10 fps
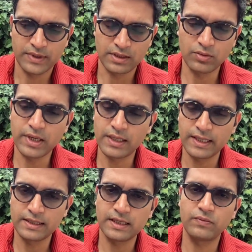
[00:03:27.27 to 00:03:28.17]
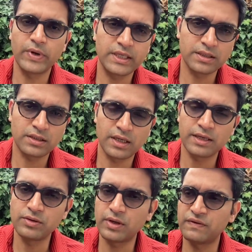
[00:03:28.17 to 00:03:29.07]
you can take that vector
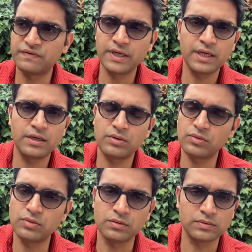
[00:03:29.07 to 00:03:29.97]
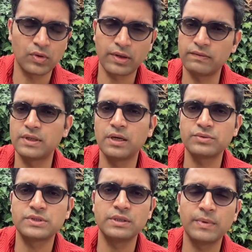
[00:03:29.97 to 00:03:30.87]
and you can feed into whatever
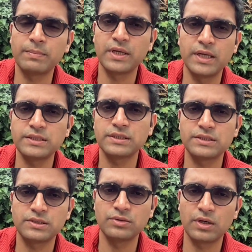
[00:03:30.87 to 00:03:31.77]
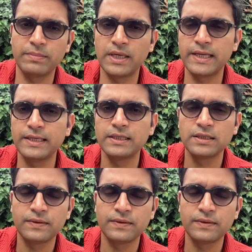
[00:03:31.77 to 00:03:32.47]
downstream applications you are building,